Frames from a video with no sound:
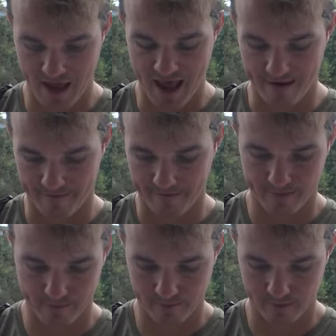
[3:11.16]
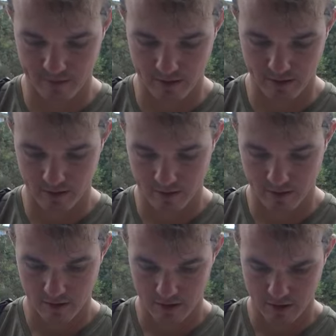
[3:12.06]
If
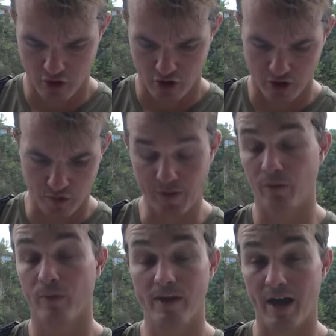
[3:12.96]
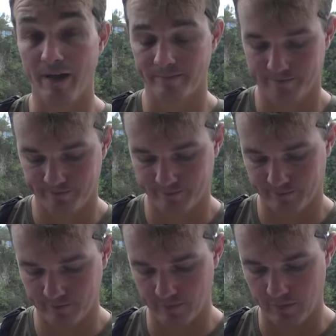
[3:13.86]
you're gonna go with a three aught
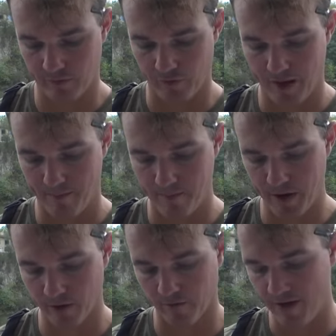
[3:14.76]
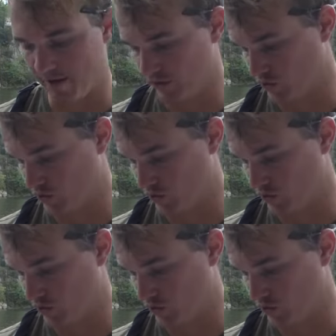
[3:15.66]
for that bigger five